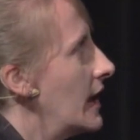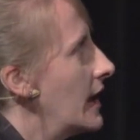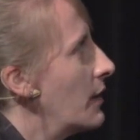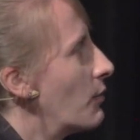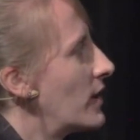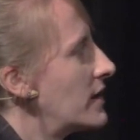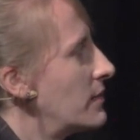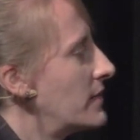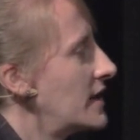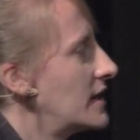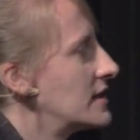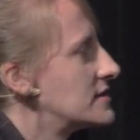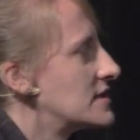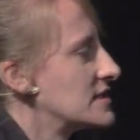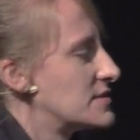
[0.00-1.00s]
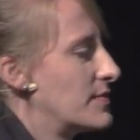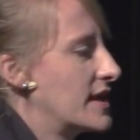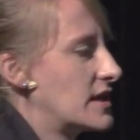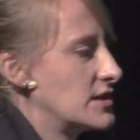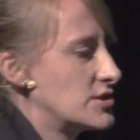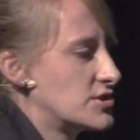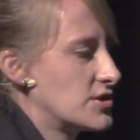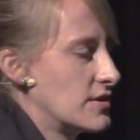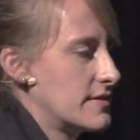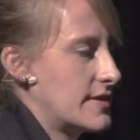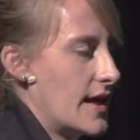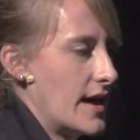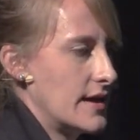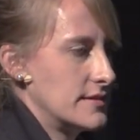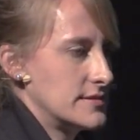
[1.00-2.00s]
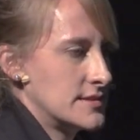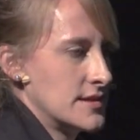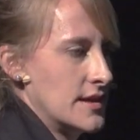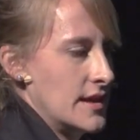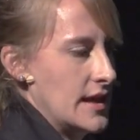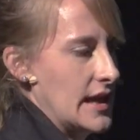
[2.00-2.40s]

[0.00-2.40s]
And what it means is making sure that